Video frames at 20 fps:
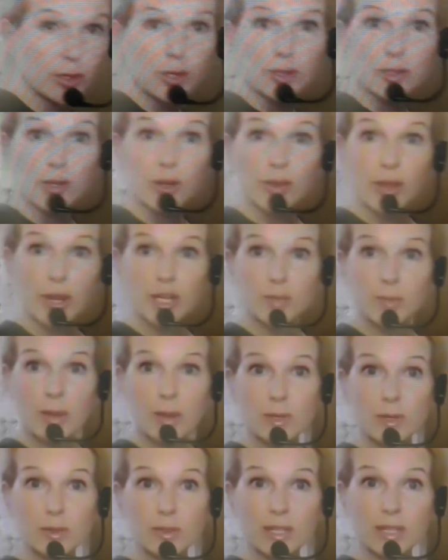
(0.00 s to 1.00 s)
So there's my
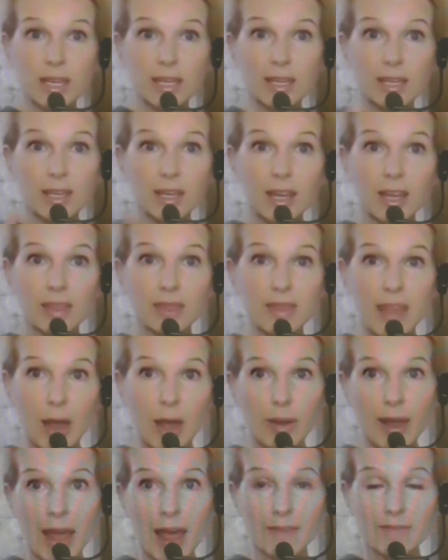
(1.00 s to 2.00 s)
music.
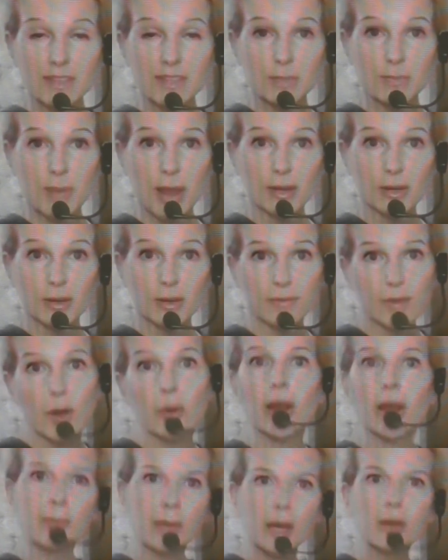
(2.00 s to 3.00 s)
Now I have this
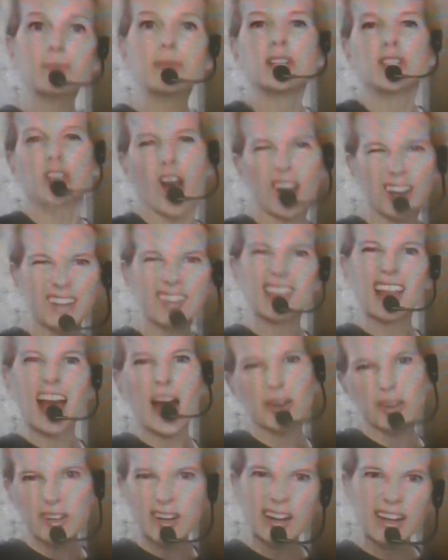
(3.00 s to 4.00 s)
microphone. I mean, I would be talking
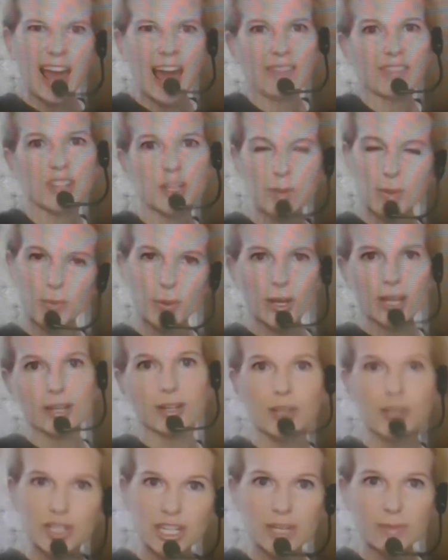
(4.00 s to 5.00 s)
louder. I'd have a little bit more
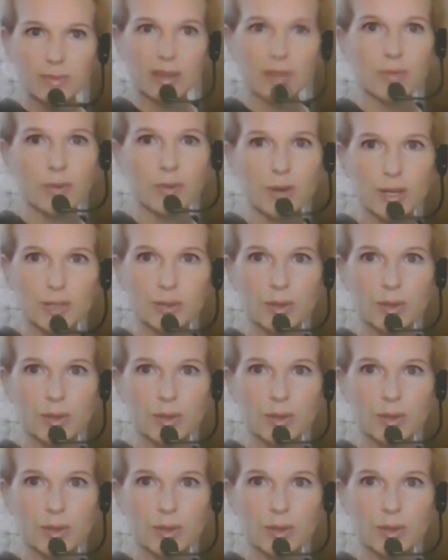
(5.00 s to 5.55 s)
energy in my voice when